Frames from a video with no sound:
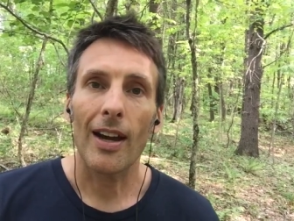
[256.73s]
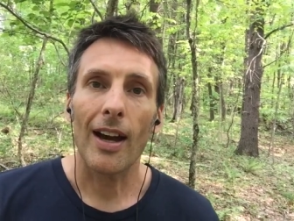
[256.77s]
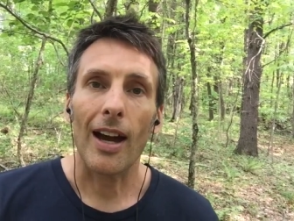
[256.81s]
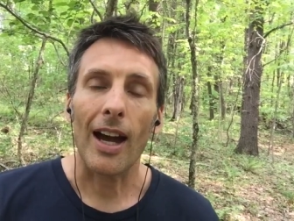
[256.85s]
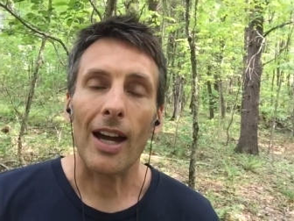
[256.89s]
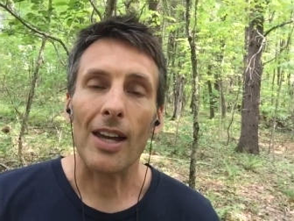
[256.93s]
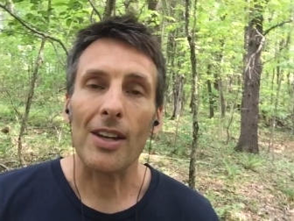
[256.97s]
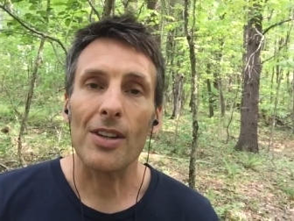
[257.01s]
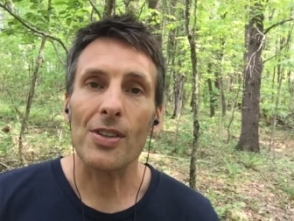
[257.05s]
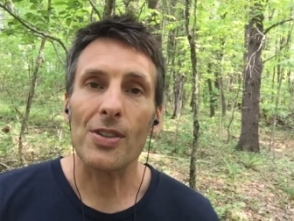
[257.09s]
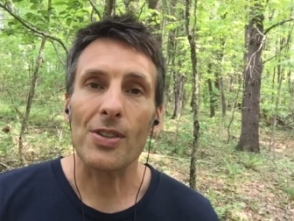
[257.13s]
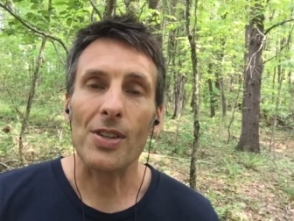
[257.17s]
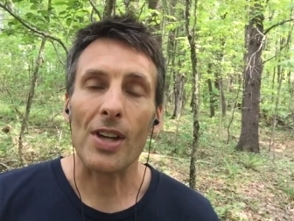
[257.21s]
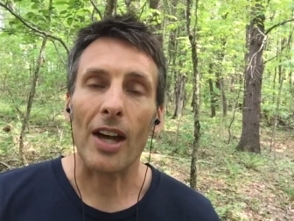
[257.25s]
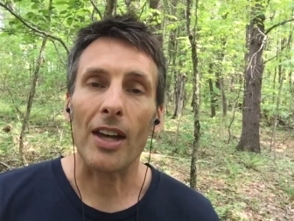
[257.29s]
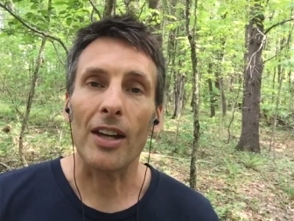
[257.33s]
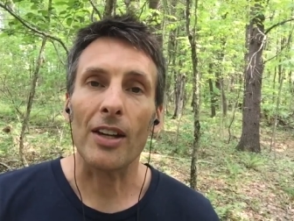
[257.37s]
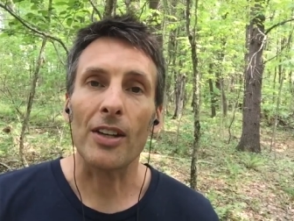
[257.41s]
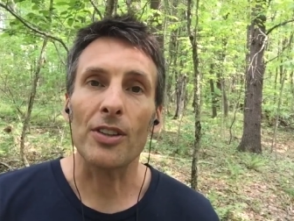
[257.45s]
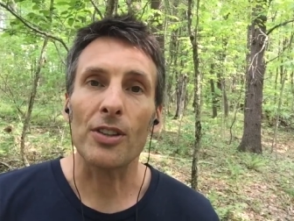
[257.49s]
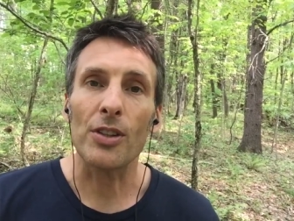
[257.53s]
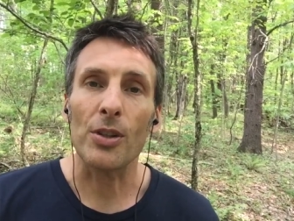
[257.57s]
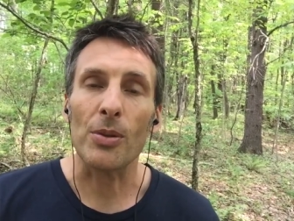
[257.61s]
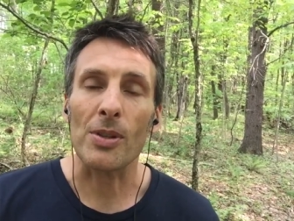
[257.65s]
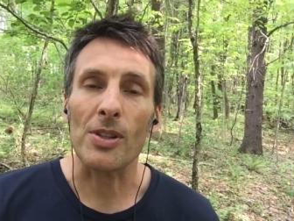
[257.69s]
I
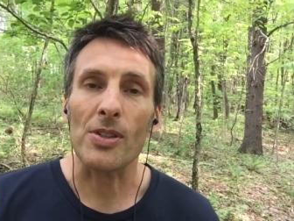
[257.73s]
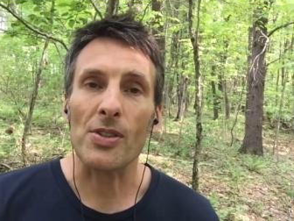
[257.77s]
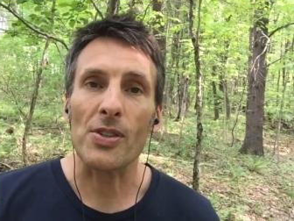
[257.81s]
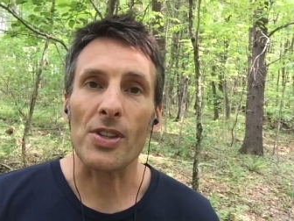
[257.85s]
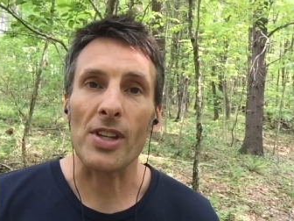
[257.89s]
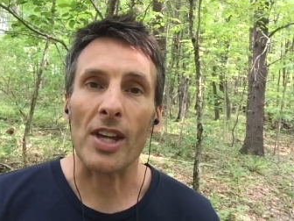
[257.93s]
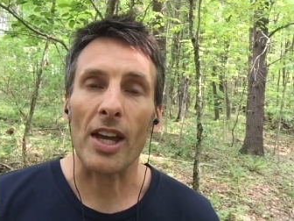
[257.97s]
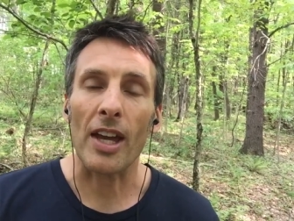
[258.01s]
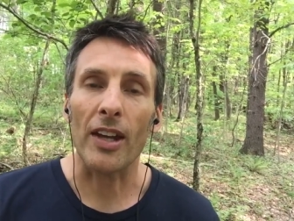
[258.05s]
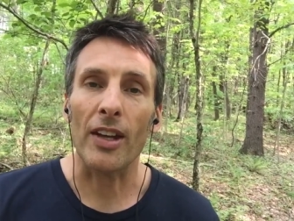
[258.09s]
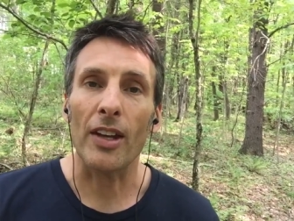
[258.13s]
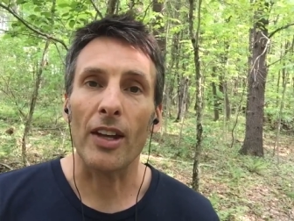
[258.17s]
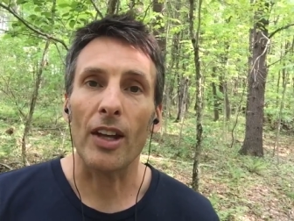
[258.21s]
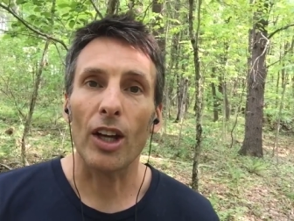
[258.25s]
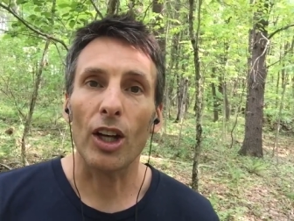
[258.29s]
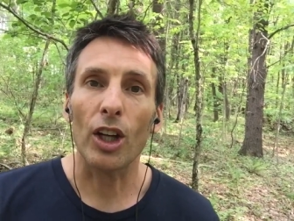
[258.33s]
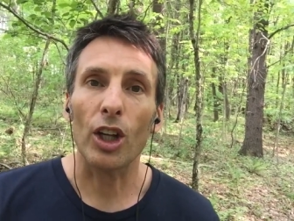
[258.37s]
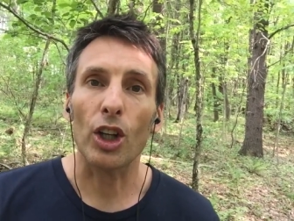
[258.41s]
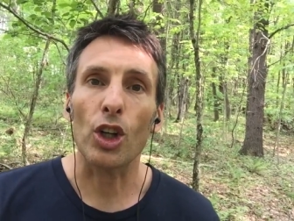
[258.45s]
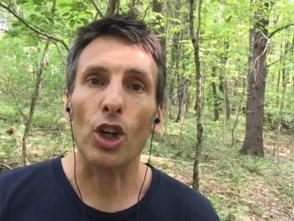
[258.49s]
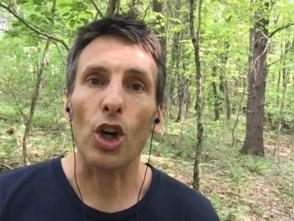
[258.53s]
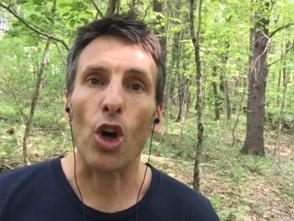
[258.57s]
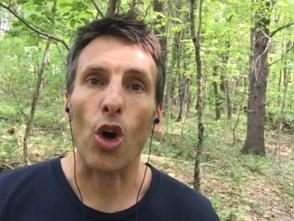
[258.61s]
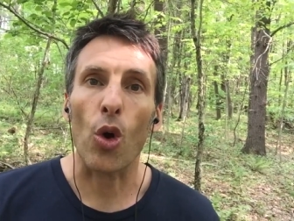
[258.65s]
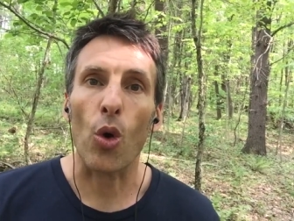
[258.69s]
decided to instead
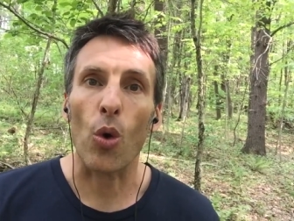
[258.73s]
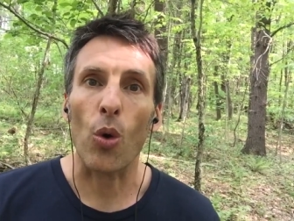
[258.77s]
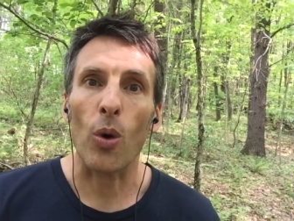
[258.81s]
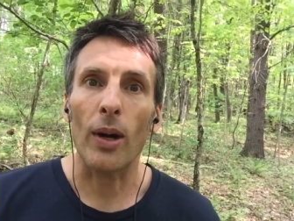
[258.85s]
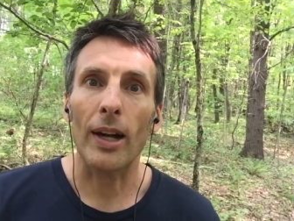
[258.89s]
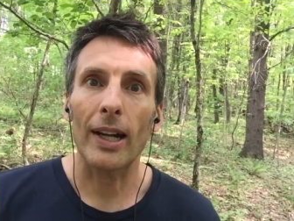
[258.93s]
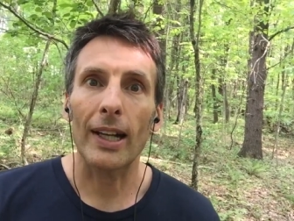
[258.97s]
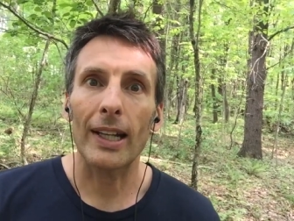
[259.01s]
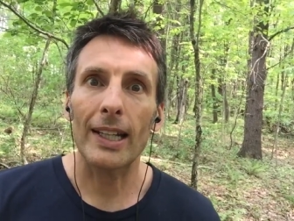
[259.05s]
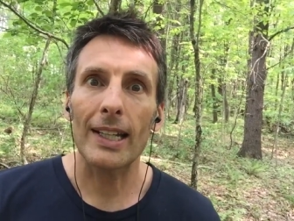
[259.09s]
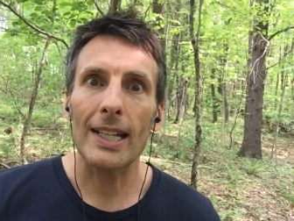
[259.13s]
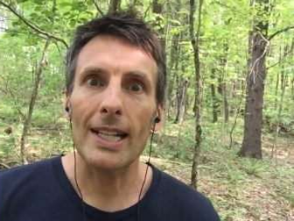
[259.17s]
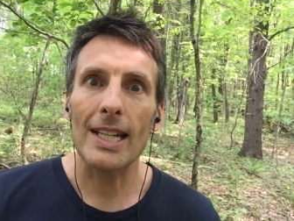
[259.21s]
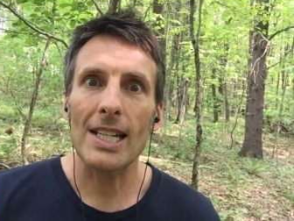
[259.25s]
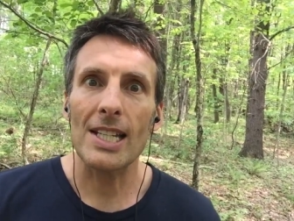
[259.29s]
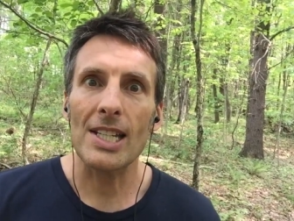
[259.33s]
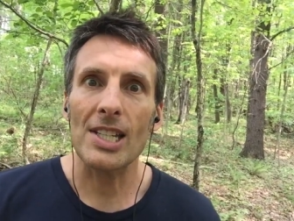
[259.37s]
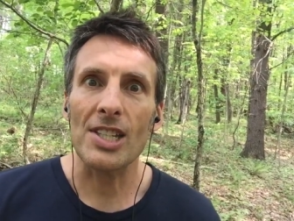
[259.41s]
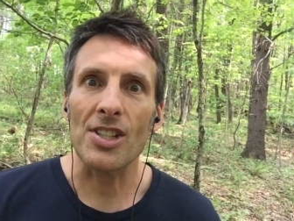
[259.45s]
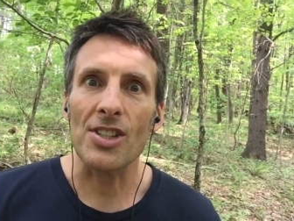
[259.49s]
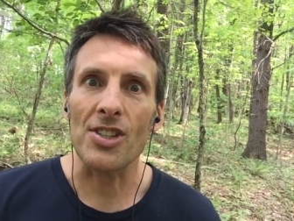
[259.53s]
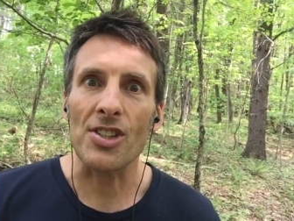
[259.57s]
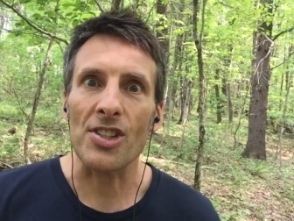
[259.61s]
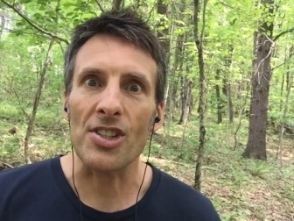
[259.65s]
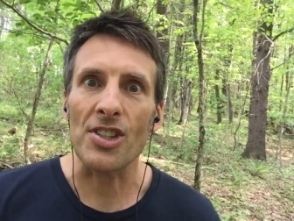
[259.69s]
go
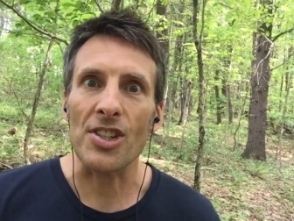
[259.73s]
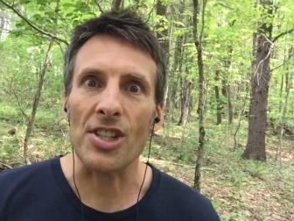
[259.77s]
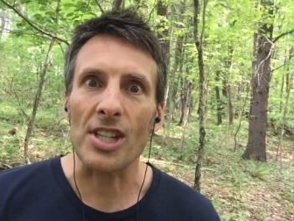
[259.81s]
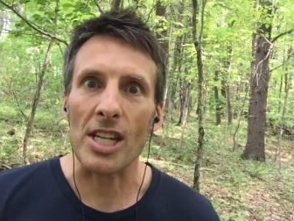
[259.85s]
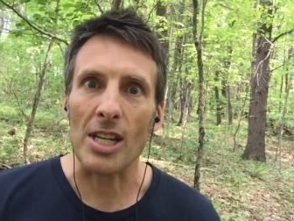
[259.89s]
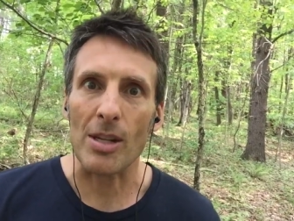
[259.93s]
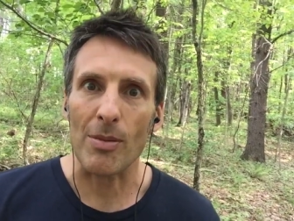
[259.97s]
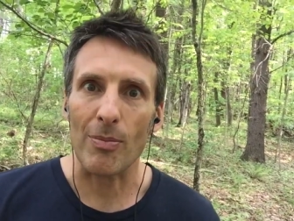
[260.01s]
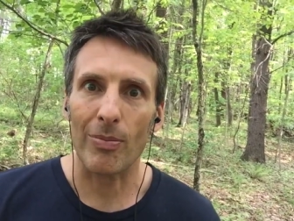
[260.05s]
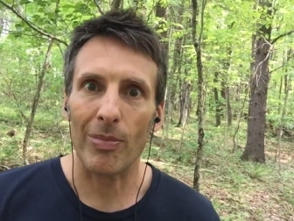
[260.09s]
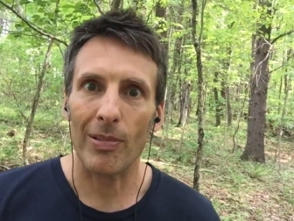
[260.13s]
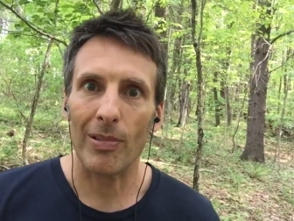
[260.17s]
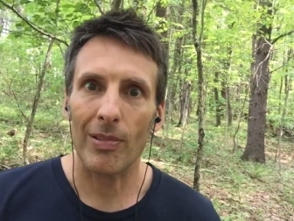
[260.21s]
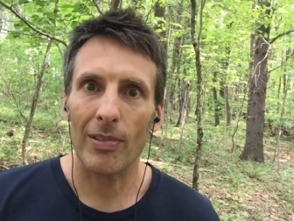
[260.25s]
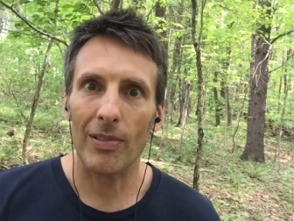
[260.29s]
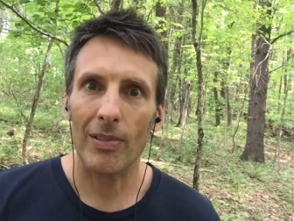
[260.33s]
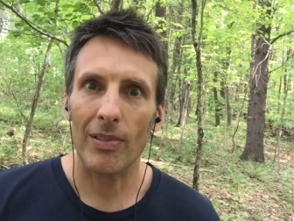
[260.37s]
deep.